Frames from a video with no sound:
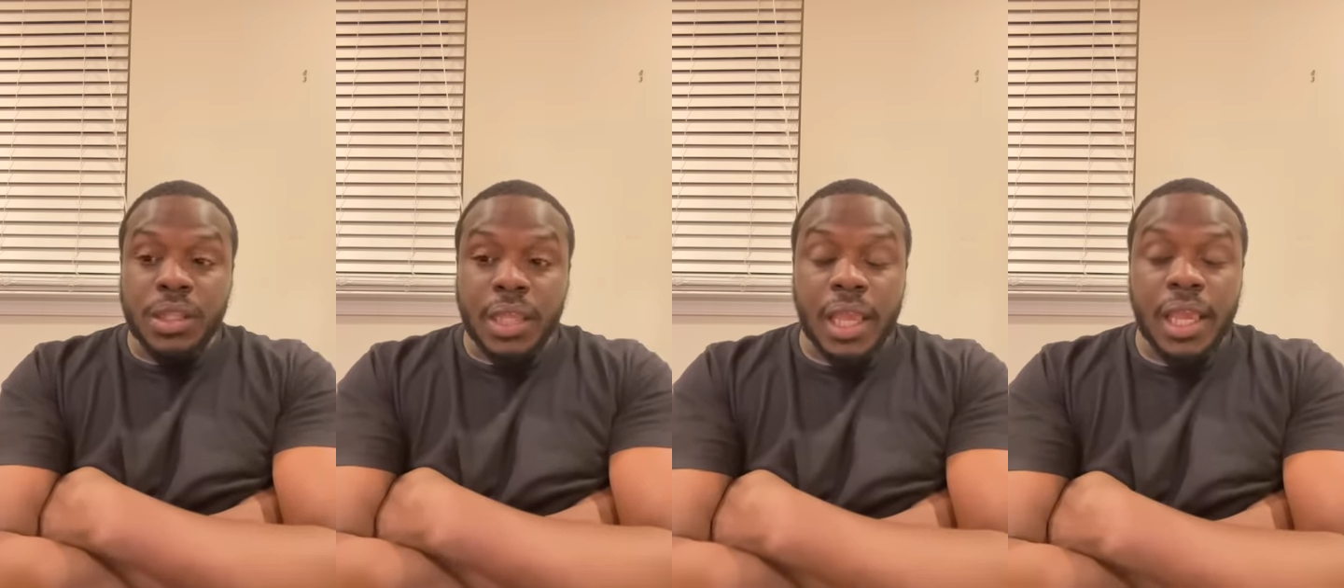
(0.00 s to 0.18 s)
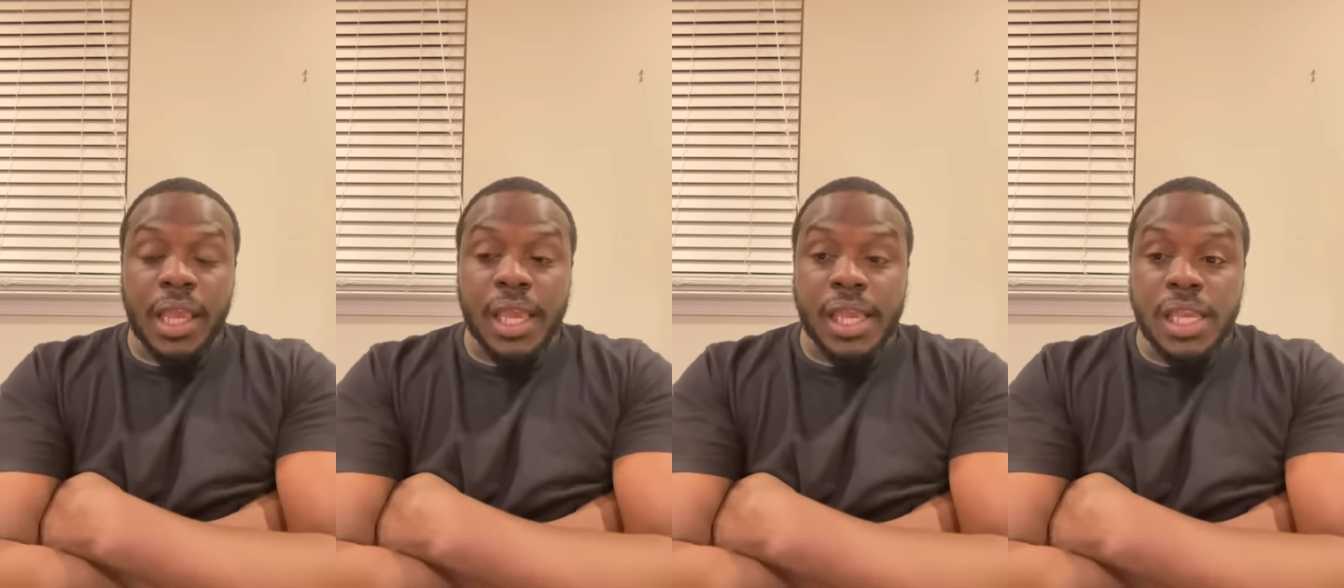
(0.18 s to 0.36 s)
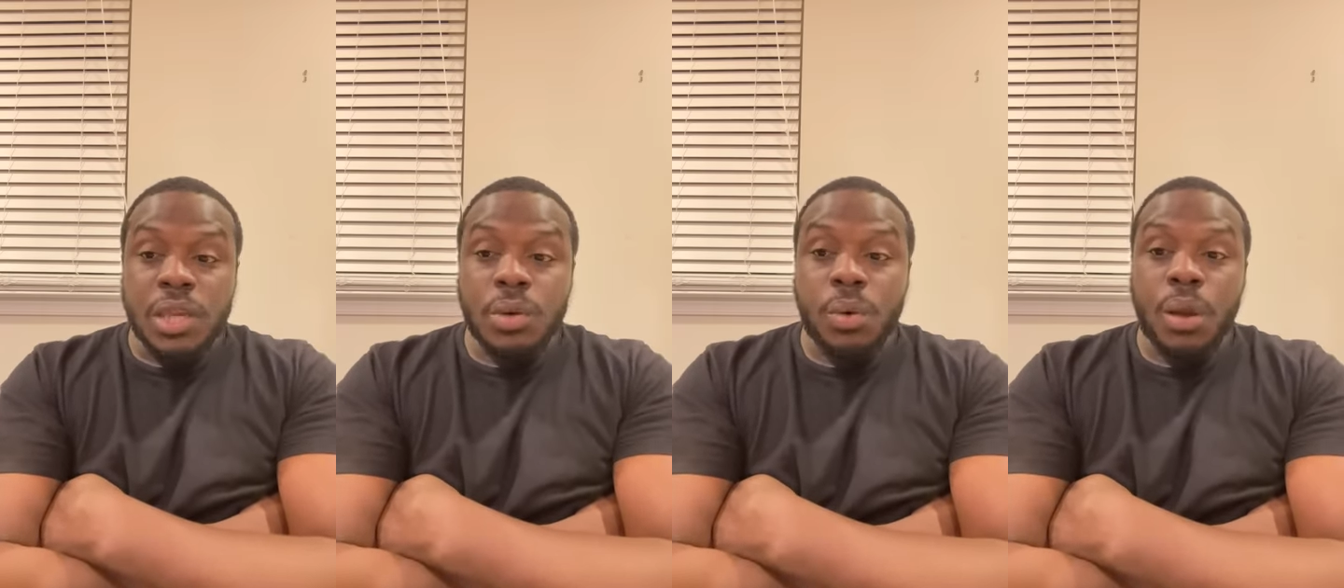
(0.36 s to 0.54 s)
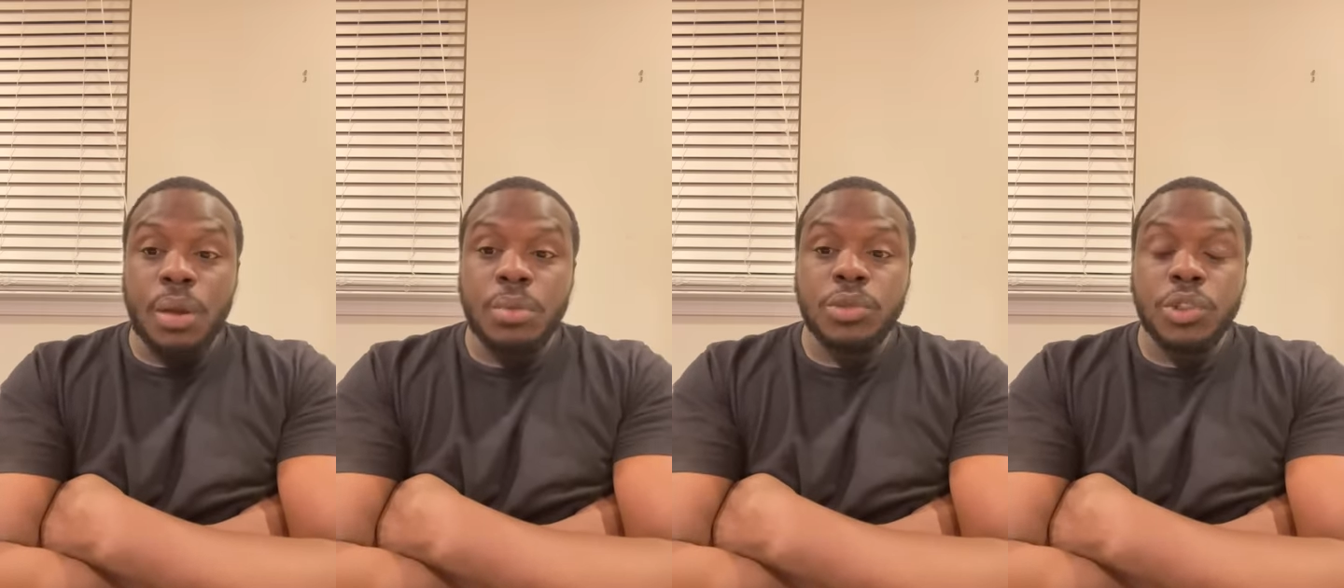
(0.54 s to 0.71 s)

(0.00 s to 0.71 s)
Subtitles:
thing Inoue